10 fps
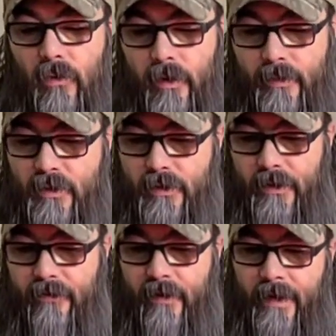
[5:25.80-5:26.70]
Grip
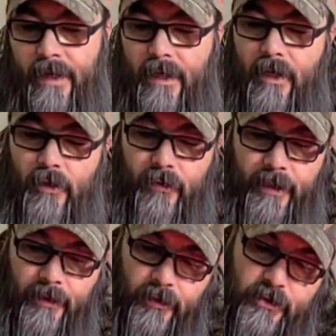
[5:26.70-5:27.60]
Sleeve.
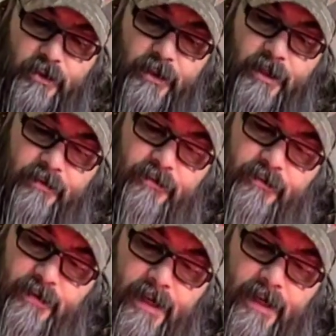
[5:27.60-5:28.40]
Great little sleeve.